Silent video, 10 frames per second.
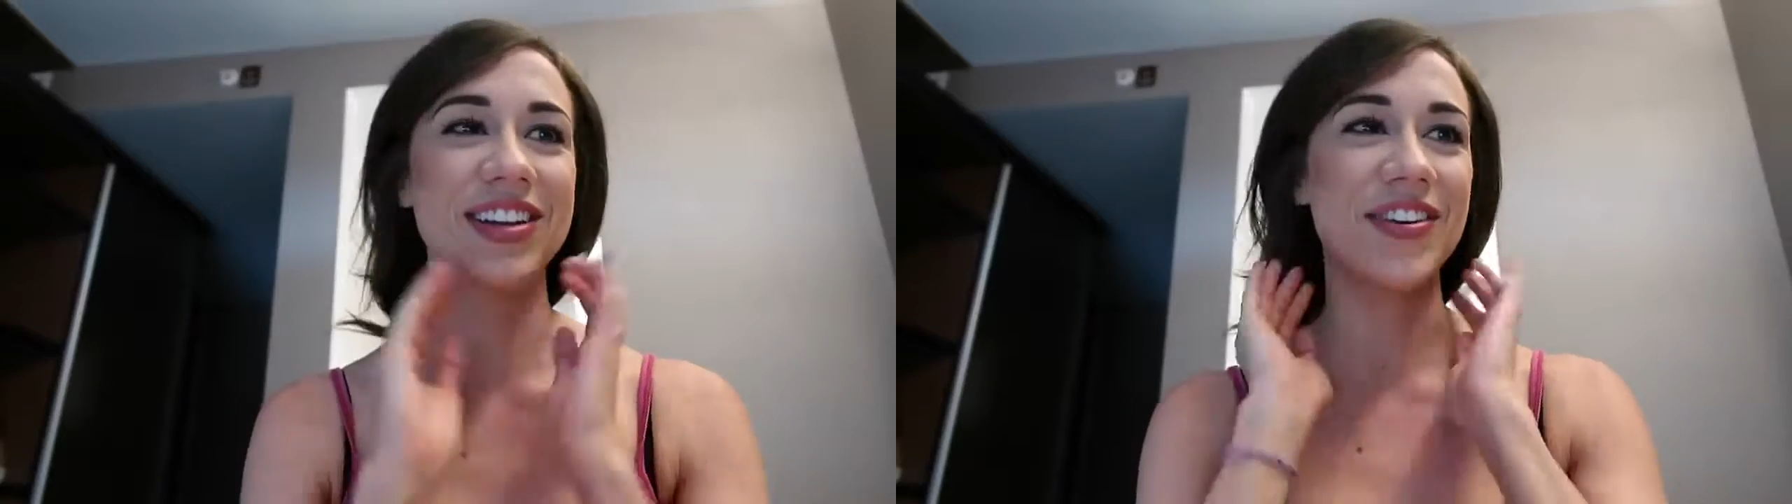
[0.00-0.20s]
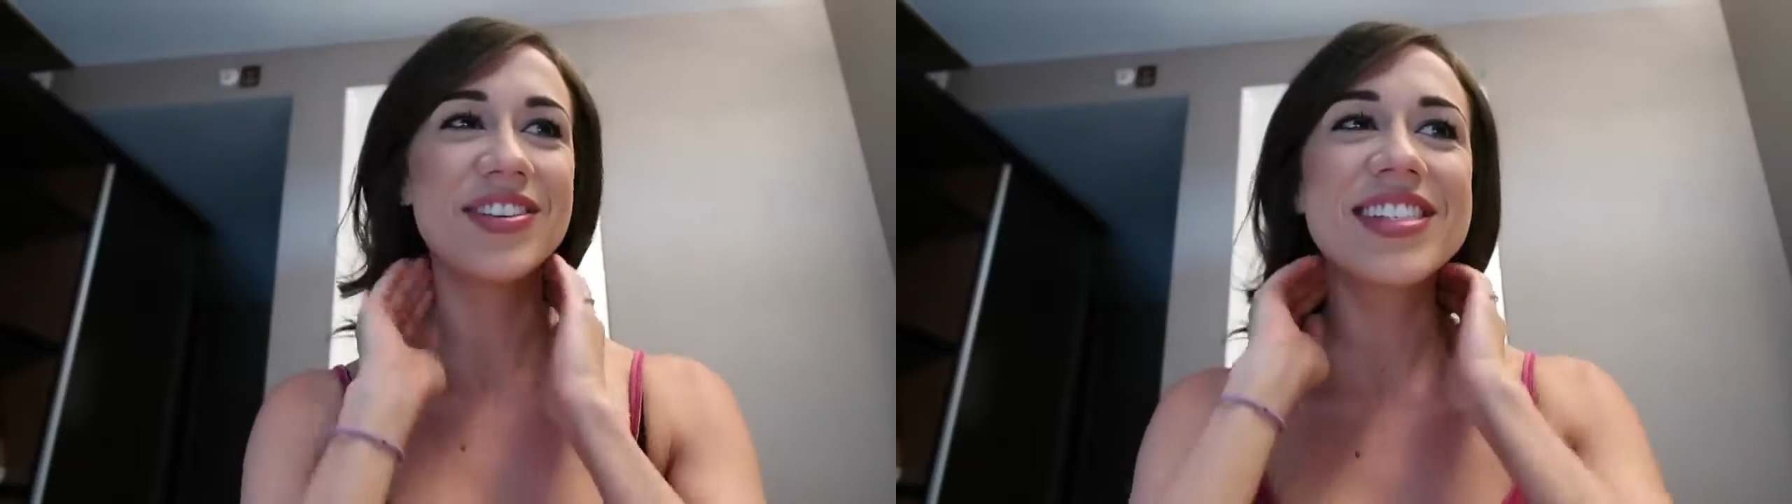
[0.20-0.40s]

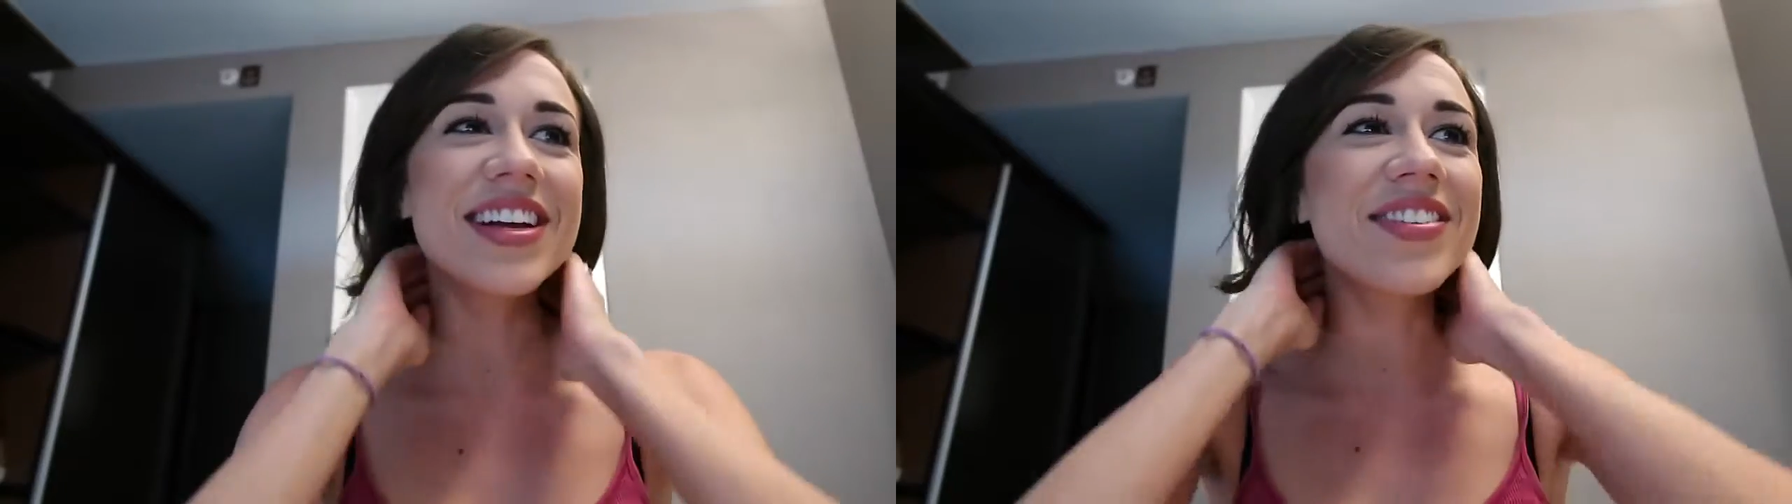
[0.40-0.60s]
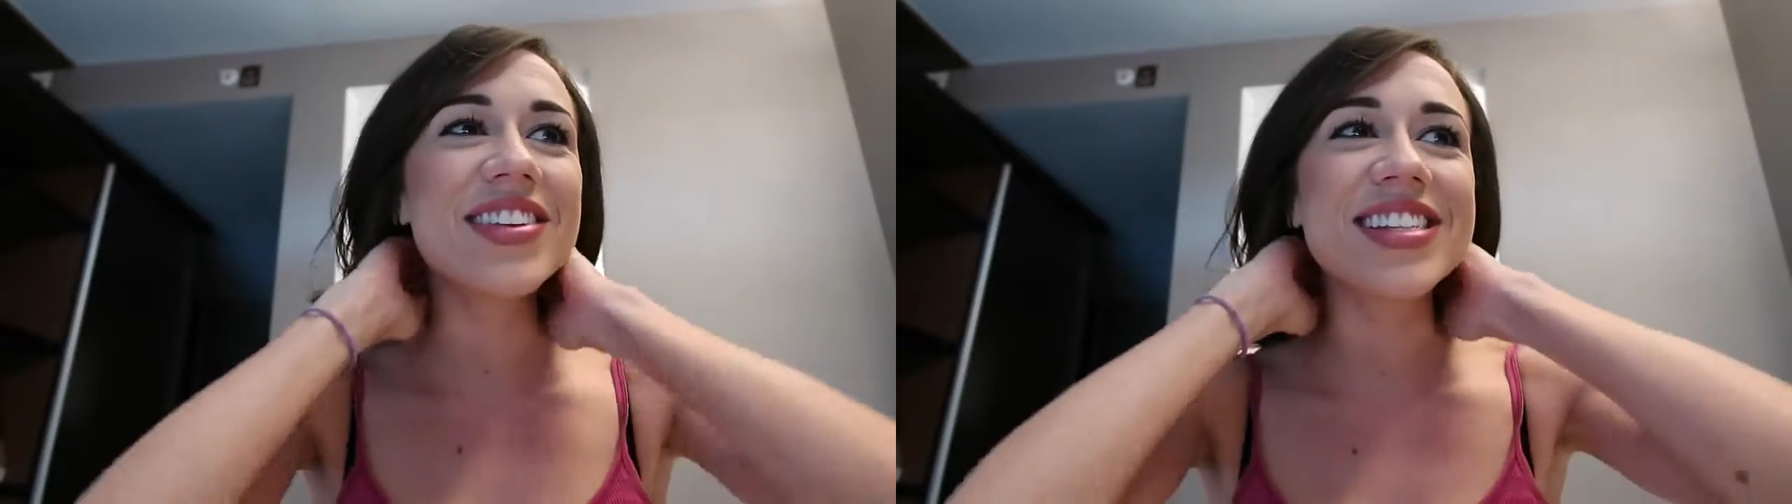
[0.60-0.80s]
no one is
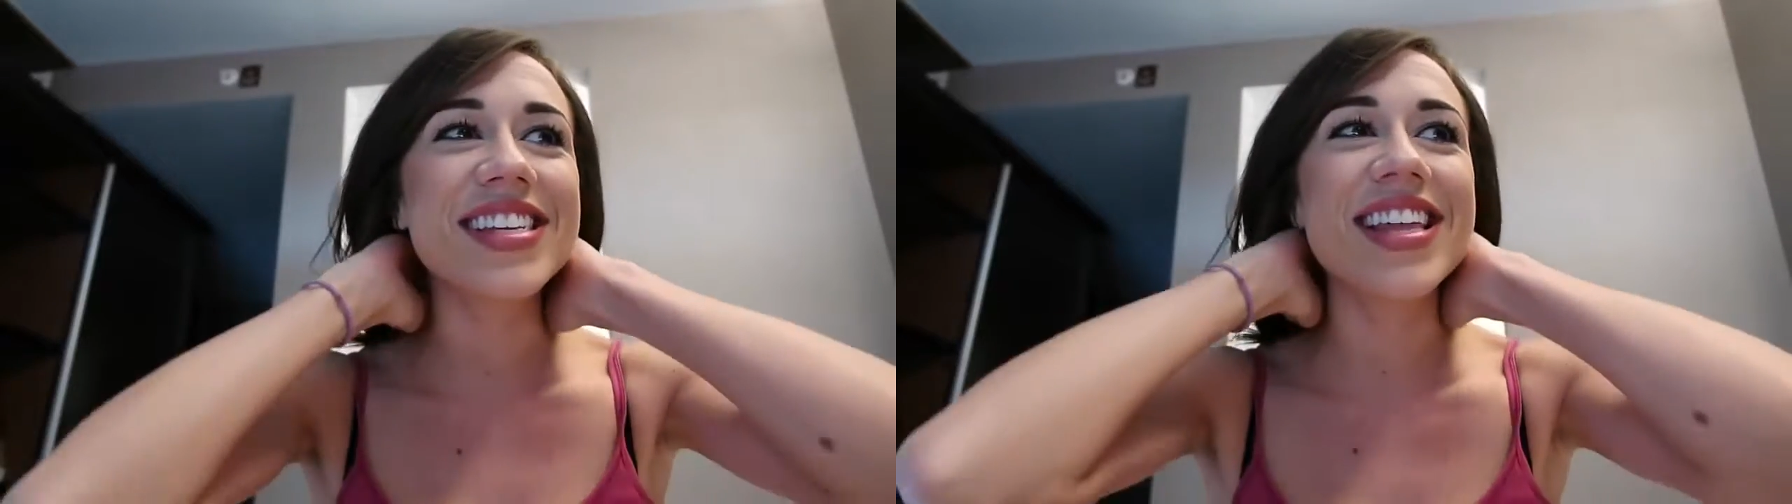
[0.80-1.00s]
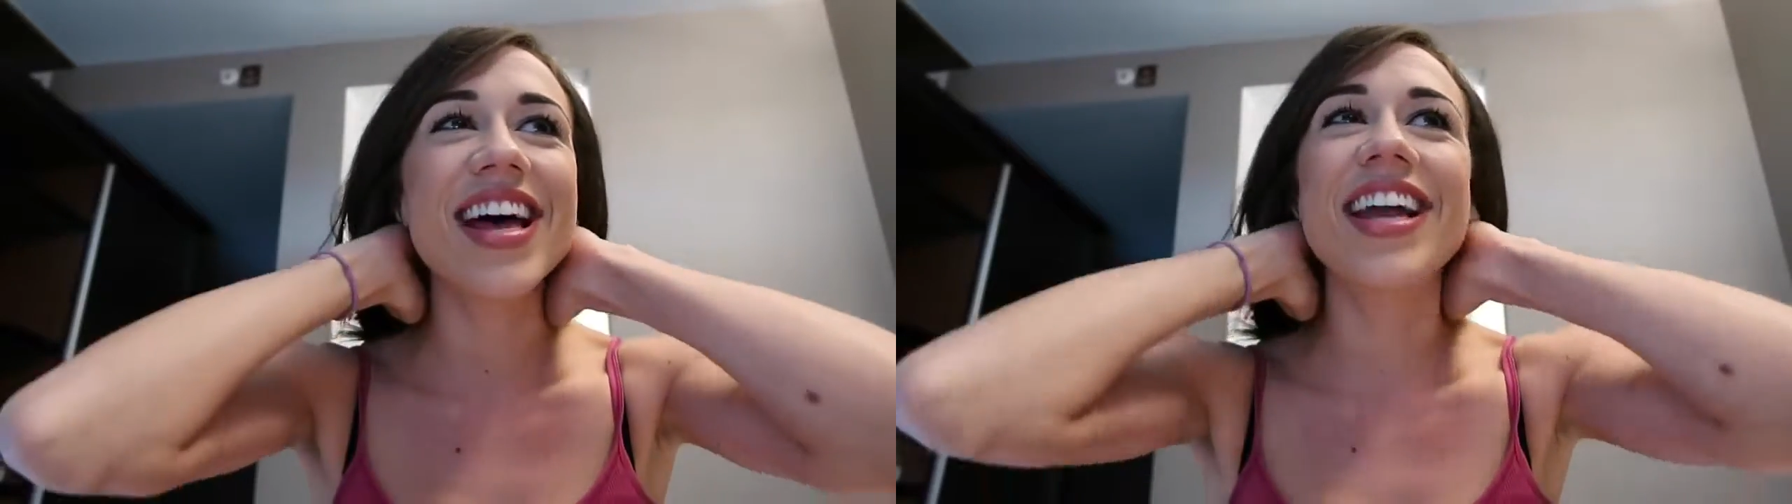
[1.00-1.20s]
telling me to
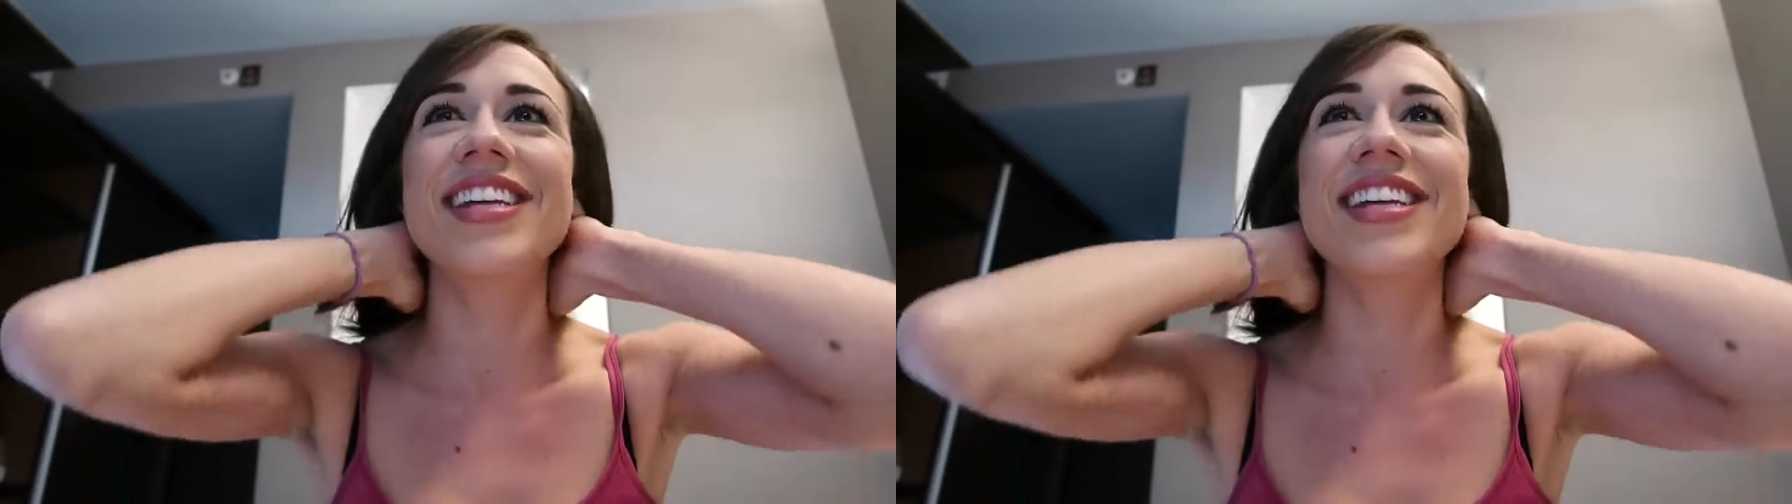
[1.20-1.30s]
say that.